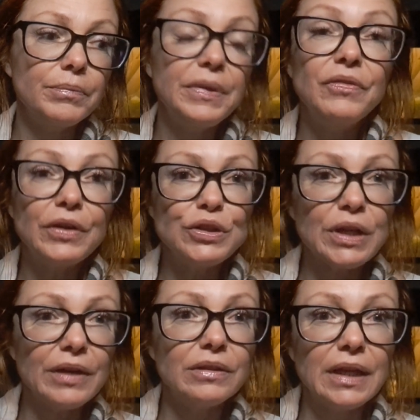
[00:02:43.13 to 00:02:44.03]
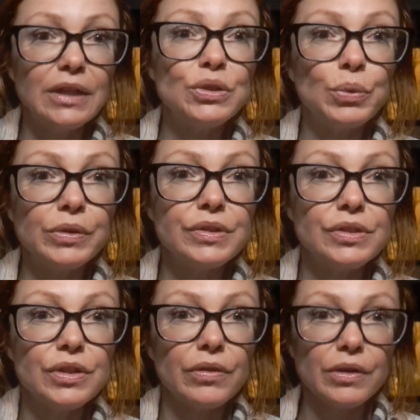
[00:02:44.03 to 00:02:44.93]
be very childlike towards
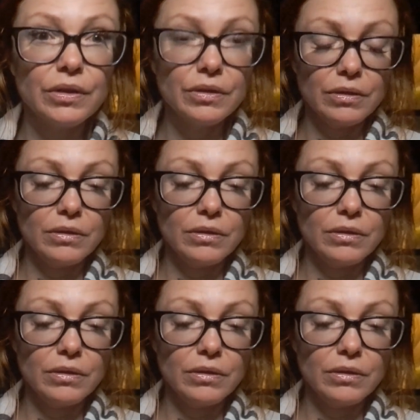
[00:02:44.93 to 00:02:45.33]
each other.